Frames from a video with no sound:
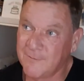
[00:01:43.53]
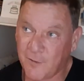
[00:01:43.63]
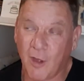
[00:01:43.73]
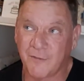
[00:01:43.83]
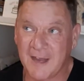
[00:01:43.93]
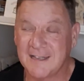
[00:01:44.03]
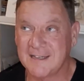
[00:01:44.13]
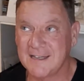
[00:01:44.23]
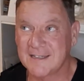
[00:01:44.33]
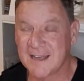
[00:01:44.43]
fall of
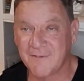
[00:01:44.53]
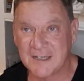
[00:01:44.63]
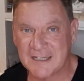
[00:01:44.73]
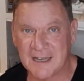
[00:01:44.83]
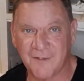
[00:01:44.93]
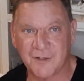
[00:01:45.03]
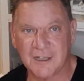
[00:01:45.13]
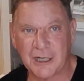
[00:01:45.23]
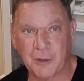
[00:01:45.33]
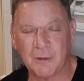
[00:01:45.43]
nineteen
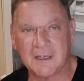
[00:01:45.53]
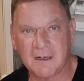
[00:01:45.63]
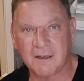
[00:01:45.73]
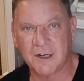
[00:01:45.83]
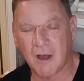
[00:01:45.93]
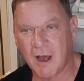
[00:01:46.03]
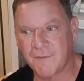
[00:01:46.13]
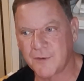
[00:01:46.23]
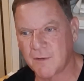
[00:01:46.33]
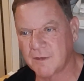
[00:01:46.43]
seventy-seven, you know, little and
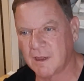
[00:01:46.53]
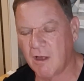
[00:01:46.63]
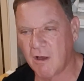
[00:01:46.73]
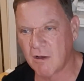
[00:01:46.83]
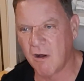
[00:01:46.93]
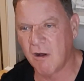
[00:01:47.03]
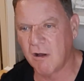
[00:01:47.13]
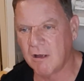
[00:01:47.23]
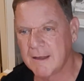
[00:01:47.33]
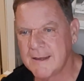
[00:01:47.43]
often over the long
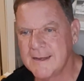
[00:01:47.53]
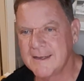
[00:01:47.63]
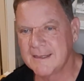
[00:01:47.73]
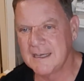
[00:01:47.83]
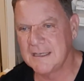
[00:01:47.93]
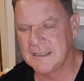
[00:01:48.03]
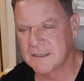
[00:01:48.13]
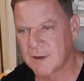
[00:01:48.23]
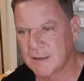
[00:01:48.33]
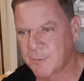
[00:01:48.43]
haul. The Easy
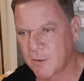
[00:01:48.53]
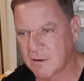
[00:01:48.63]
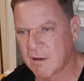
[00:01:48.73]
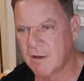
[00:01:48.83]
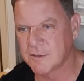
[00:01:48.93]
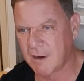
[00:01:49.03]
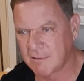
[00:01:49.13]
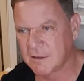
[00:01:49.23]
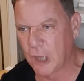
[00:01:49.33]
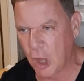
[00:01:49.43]
Strength protocols
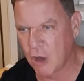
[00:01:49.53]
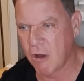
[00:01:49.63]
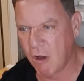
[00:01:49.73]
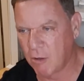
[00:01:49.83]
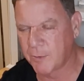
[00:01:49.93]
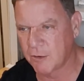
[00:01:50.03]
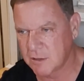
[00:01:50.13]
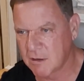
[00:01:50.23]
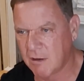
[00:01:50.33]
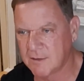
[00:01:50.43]
are long haul
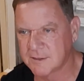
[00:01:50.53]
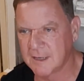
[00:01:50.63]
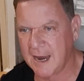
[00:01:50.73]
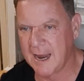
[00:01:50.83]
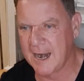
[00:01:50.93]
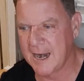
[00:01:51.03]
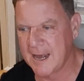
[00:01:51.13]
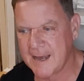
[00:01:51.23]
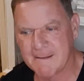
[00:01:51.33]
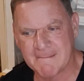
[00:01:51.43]
protocols. And
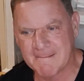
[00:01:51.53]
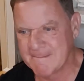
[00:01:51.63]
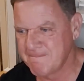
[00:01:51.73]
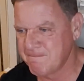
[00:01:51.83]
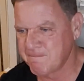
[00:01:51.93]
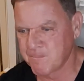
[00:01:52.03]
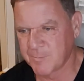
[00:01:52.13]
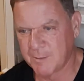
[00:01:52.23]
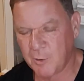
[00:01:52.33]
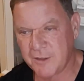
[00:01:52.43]
uh,
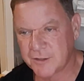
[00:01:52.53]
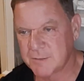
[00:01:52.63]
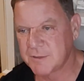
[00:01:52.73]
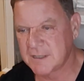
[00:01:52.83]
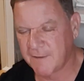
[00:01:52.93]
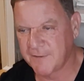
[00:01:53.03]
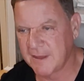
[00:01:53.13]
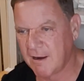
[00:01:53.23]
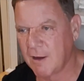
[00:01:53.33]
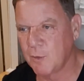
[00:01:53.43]
boy, there's some stuff
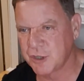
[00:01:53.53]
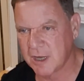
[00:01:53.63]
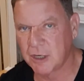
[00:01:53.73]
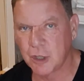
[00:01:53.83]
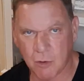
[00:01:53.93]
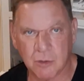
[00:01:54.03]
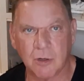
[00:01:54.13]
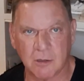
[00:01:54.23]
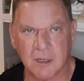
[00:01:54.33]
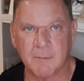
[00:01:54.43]
in there I wish I'd have
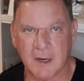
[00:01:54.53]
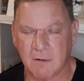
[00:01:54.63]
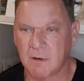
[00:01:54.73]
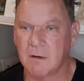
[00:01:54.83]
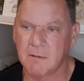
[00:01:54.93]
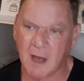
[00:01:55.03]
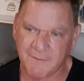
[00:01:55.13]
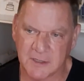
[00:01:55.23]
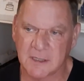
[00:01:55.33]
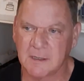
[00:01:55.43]
known early in my career,
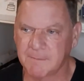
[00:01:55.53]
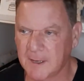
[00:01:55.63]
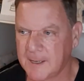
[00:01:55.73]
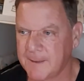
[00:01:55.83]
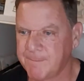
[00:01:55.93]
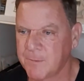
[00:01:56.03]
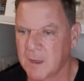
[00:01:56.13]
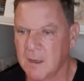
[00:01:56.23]
obviously. Um,